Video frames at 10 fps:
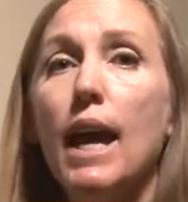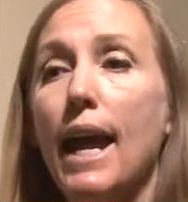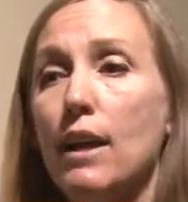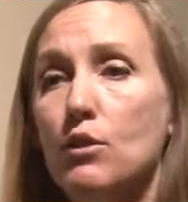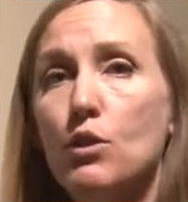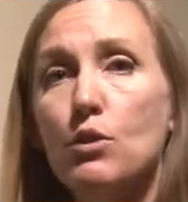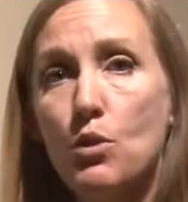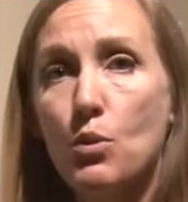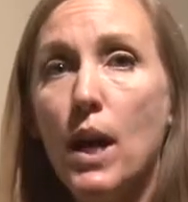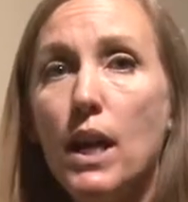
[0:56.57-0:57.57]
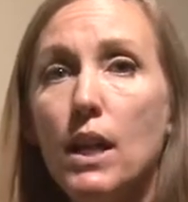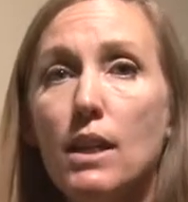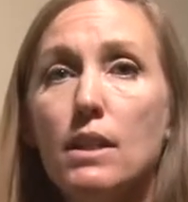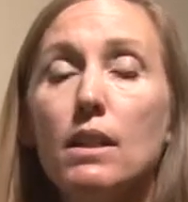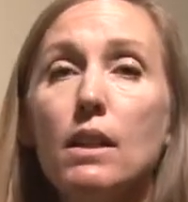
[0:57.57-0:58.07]
and
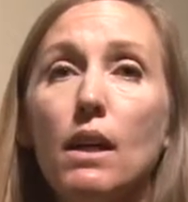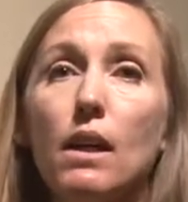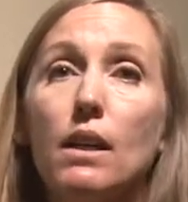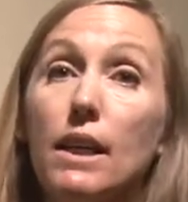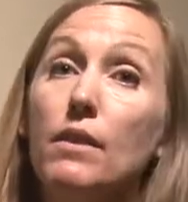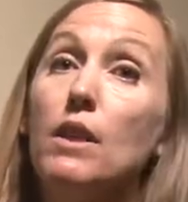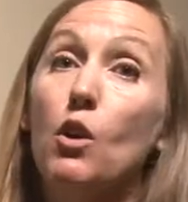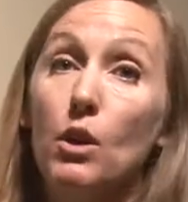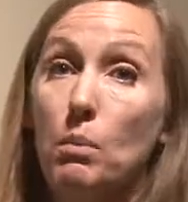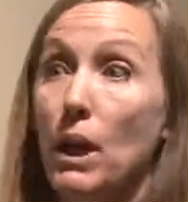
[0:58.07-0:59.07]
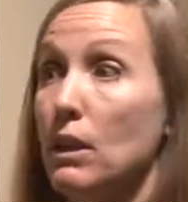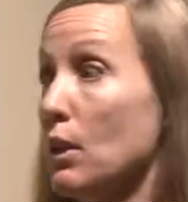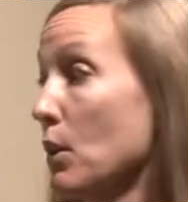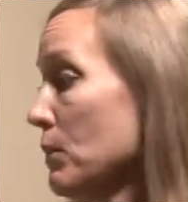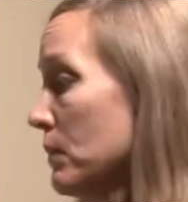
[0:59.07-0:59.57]
trade uh, in the
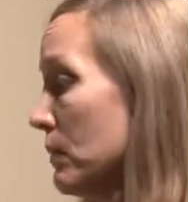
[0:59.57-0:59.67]
archipelago.